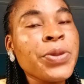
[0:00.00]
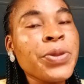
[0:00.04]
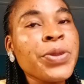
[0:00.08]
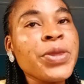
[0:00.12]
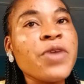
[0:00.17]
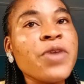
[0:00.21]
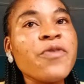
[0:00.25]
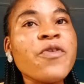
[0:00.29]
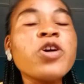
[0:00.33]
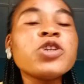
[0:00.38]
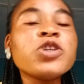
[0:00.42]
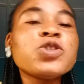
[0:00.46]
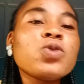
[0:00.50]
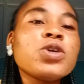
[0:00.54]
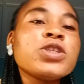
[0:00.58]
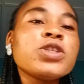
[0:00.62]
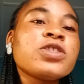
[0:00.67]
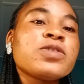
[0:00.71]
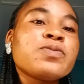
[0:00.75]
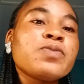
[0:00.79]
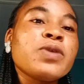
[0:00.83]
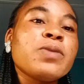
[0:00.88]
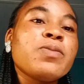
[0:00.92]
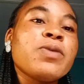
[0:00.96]
If I also want to
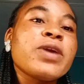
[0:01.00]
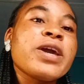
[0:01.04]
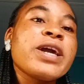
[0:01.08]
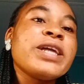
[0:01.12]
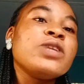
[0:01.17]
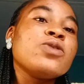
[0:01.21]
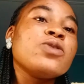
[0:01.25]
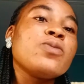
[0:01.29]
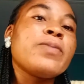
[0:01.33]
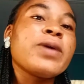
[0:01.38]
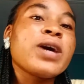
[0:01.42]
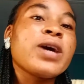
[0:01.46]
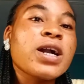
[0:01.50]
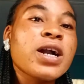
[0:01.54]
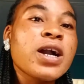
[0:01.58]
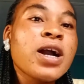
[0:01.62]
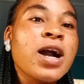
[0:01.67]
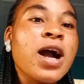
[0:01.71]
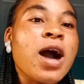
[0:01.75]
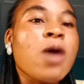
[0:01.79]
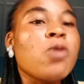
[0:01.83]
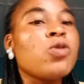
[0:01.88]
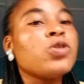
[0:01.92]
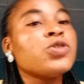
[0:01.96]
speak behind your back,
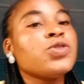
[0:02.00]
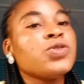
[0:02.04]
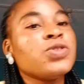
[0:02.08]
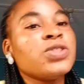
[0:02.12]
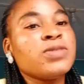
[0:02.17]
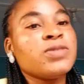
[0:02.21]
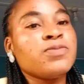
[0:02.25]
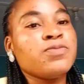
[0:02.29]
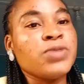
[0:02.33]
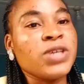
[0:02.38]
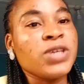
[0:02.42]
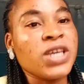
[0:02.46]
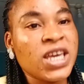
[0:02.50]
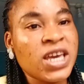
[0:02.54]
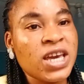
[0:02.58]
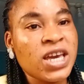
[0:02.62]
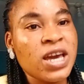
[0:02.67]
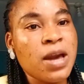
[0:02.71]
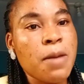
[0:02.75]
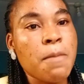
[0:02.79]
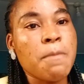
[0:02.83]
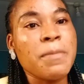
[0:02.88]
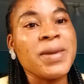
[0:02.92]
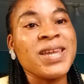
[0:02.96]
I also speak
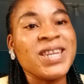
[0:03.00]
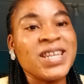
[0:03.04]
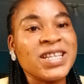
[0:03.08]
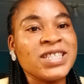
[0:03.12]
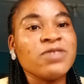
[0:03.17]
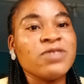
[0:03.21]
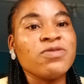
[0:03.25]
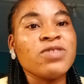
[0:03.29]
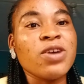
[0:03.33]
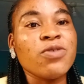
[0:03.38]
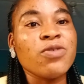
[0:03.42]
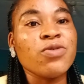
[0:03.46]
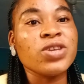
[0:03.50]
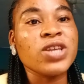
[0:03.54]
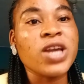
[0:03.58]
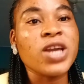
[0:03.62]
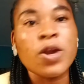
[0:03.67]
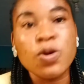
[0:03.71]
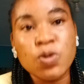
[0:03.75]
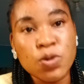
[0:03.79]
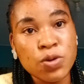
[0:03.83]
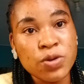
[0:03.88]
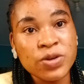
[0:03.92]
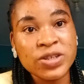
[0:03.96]
my native language. I
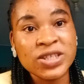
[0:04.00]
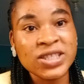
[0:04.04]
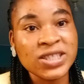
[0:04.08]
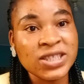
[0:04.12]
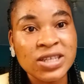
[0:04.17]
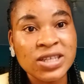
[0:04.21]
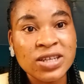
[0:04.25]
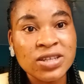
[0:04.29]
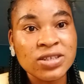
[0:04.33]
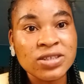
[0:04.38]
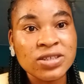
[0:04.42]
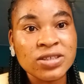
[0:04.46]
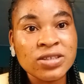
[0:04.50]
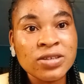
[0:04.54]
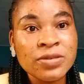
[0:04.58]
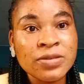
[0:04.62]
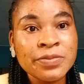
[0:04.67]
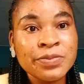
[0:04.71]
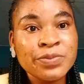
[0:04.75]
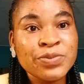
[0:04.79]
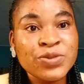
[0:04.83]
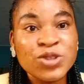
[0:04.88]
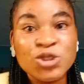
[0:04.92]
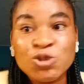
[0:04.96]
don't understand it.
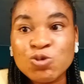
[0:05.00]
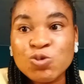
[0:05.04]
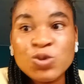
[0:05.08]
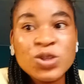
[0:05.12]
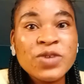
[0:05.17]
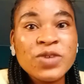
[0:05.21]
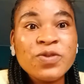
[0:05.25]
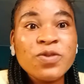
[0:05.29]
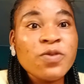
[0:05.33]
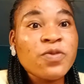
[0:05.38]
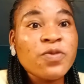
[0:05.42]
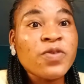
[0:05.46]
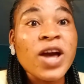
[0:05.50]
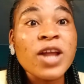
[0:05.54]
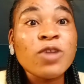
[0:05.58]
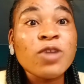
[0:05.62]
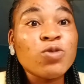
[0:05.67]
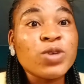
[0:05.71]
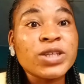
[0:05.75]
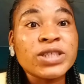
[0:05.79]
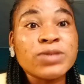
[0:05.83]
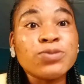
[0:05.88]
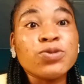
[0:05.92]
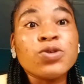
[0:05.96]
You won't even
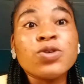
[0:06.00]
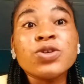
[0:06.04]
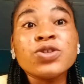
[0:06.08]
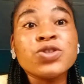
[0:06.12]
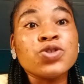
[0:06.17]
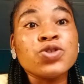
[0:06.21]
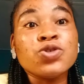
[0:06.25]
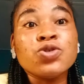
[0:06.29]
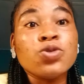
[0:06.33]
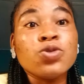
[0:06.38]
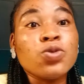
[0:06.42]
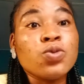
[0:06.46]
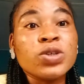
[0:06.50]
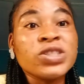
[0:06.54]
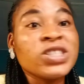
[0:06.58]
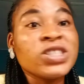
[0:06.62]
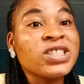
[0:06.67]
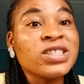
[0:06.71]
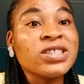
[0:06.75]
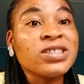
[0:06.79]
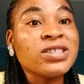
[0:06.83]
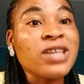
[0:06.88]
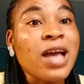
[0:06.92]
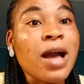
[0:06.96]
value it because you don't know what
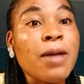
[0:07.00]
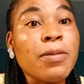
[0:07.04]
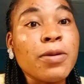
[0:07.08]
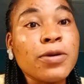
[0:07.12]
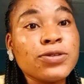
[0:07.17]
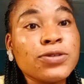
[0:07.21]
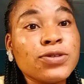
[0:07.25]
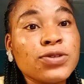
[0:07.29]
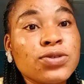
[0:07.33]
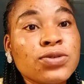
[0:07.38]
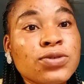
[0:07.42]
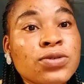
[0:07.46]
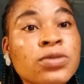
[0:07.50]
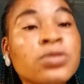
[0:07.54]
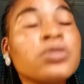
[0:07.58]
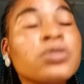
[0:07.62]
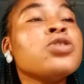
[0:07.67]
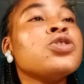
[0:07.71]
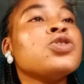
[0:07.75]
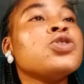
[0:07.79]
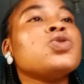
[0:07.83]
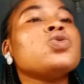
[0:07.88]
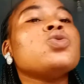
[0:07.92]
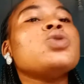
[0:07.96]
it's about.
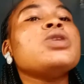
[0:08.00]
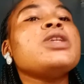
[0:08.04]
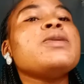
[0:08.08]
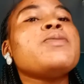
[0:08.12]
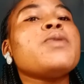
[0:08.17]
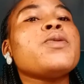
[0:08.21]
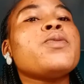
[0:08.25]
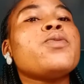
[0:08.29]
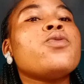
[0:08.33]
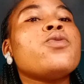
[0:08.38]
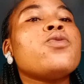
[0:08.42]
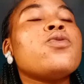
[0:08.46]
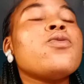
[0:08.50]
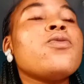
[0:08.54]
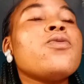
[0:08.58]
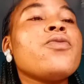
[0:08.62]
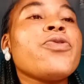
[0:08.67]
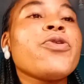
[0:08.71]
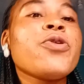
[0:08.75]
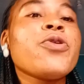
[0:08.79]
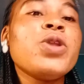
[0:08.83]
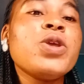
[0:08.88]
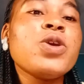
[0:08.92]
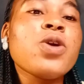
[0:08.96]
So only people,
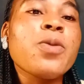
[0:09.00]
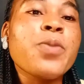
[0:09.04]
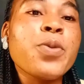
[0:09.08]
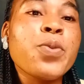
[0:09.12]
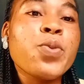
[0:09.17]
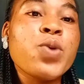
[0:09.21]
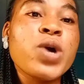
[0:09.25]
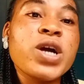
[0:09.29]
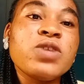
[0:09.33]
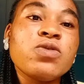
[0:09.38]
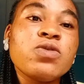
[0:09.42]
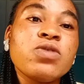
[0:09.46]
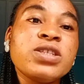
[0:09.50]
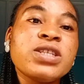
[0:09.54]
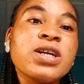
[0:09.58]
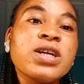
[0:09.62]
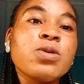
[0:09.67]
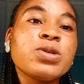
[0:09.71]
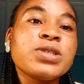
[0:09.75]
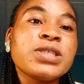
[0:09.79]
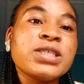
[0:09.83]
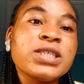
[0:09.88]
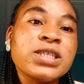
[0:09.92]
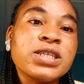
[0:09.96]
only your people are the ones that
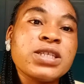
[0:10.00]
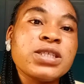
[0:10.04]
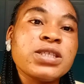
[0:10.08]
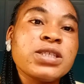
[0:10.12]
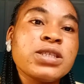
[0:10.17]
will see it.